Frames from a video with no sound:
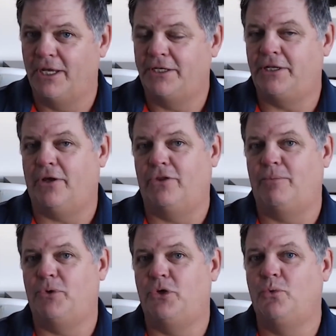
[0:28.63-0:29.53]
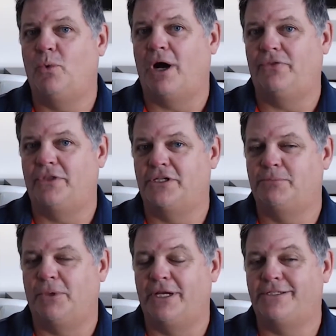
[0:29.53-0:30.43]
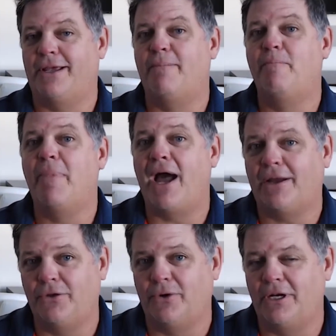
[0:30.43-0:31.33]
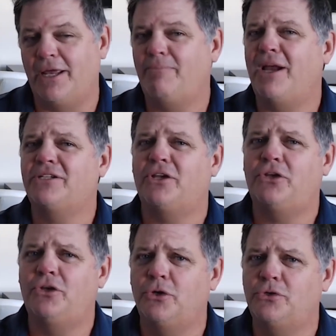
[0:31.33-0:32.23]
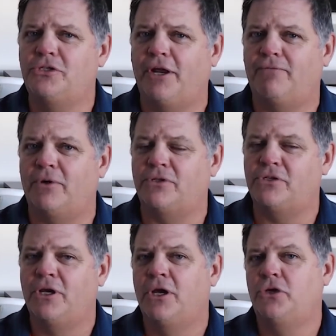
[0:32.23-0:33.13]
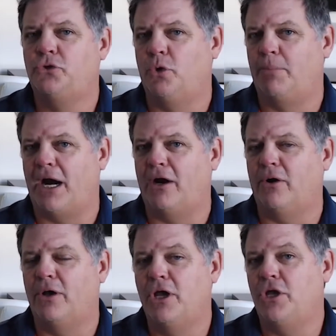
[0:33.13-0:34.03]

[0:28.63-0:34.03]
Tell them you want this place immaculate. It makes a huge difference to a buyer.